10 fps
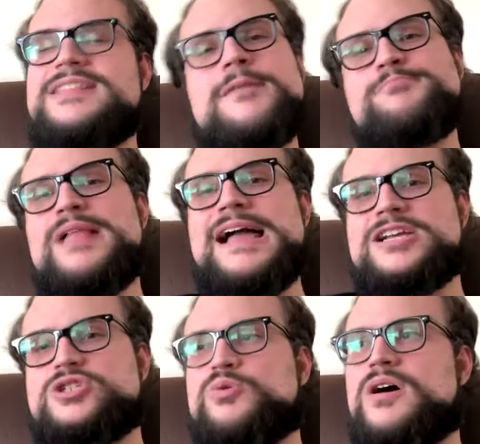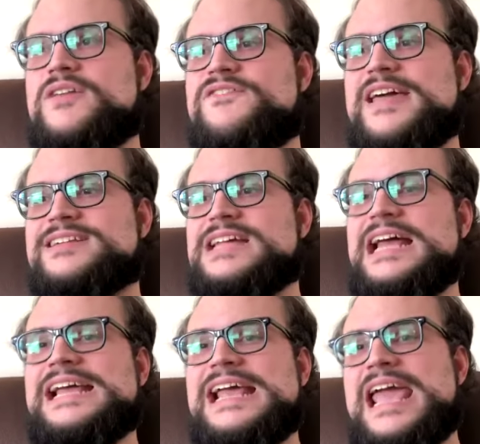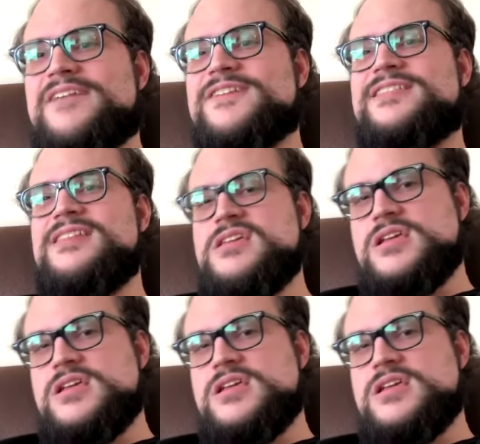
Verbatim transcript: That black swan effect, everything